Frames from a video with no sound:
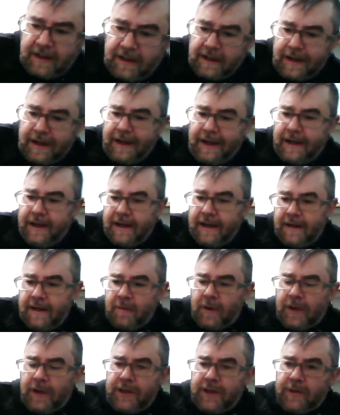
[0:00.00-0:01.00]
and
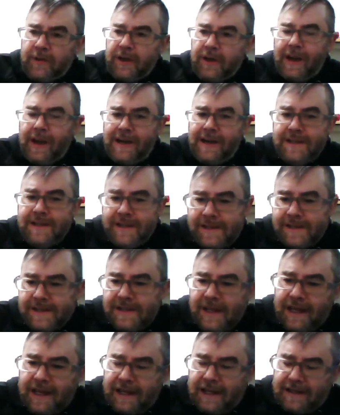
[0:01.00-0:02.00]
what you realized is
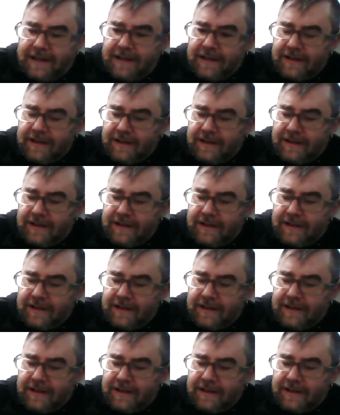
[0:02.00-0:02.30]
that